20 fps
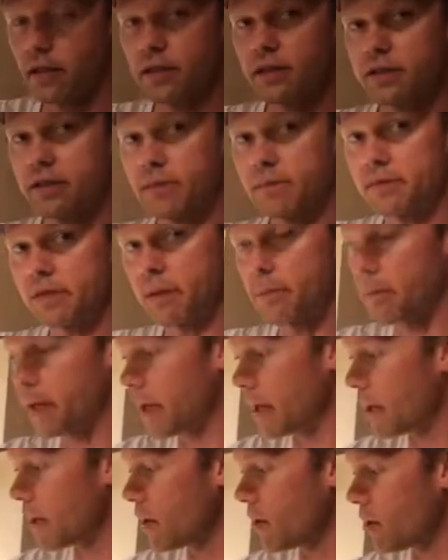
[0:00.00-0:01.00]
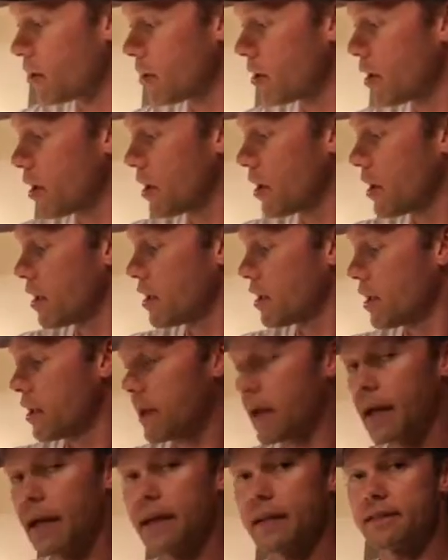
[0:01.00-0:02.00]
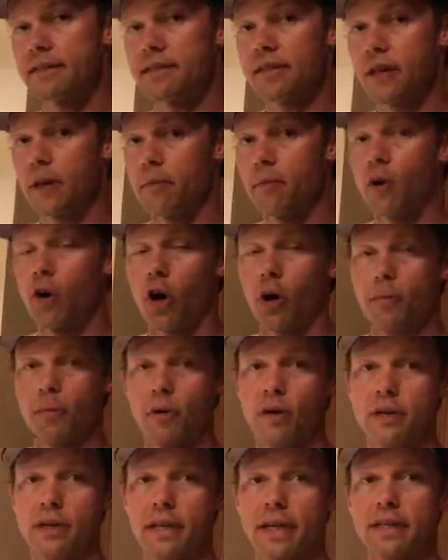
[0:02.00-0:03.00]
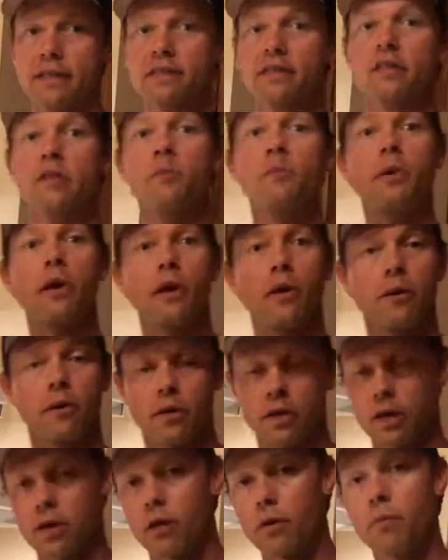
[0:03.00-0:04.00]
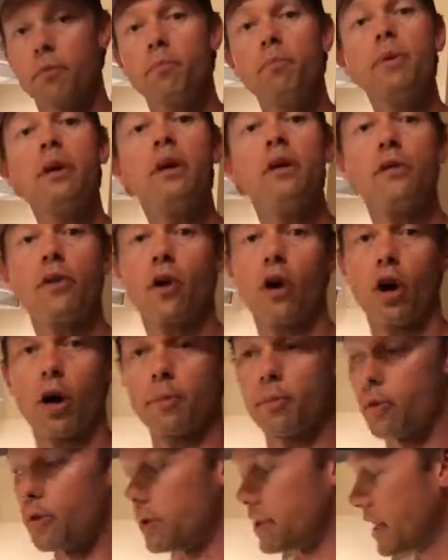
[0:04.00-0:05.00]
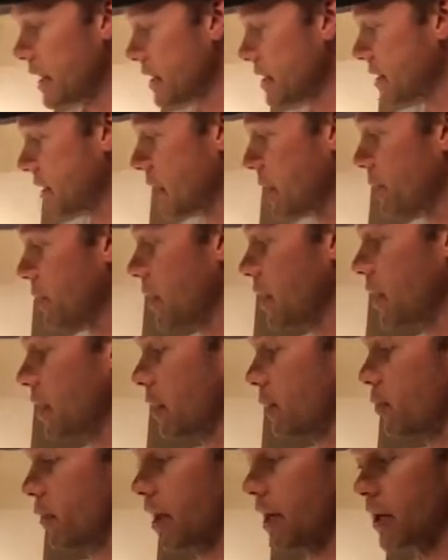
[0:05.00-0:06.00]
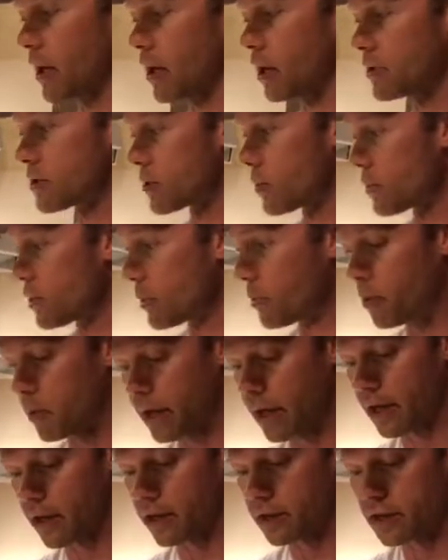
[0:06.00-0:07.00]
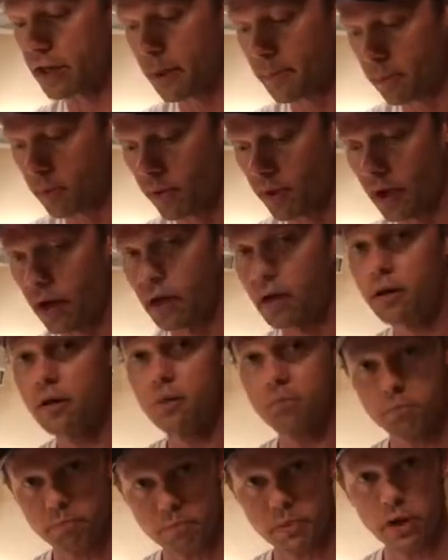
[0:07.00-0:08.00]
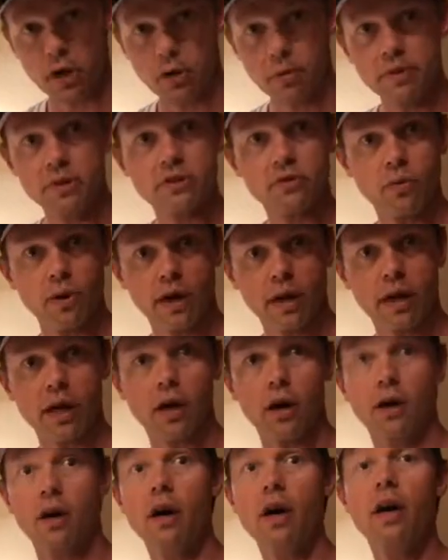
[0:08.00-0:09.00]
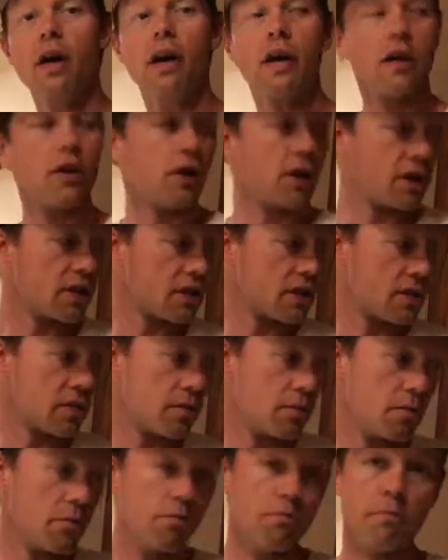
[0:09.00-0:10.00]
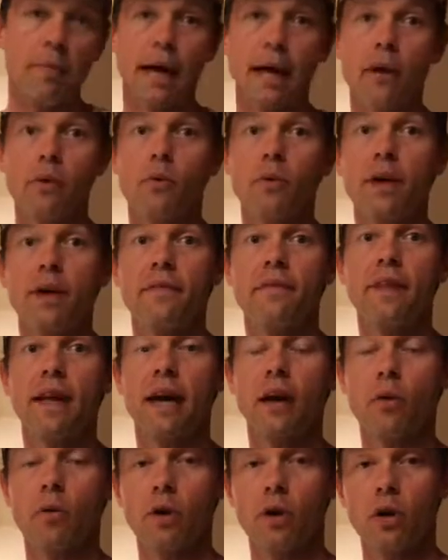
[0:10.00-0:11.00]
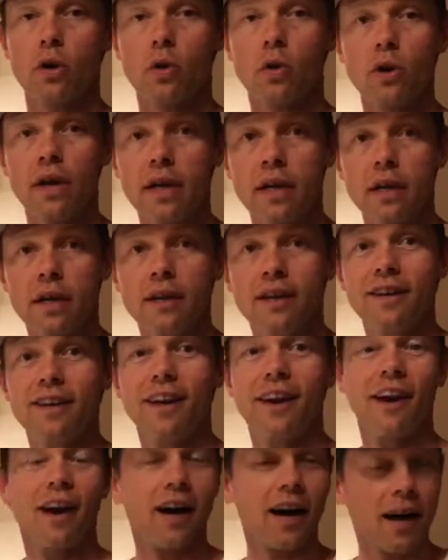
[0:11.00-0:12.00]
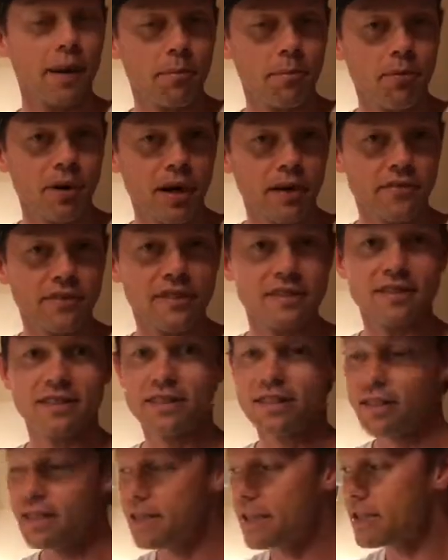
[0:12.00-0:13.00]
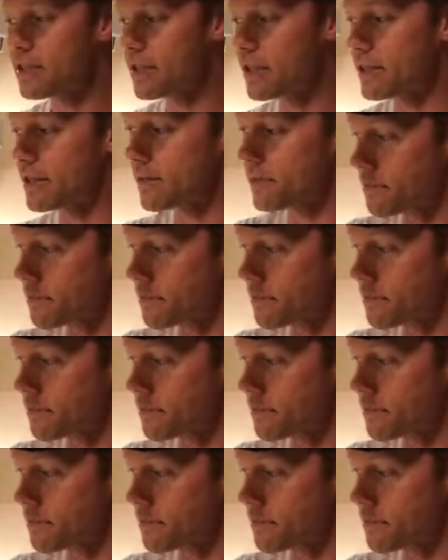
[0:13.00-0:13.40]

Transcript: some tomato, and some hard-boiled eggs. Let's peel the hard-boiled egg, get them in there, get them ready to go. So when you pull out your Tupperware, boom, it's ready to go. You can just microwave that real quick. Hot breakfast, delicious.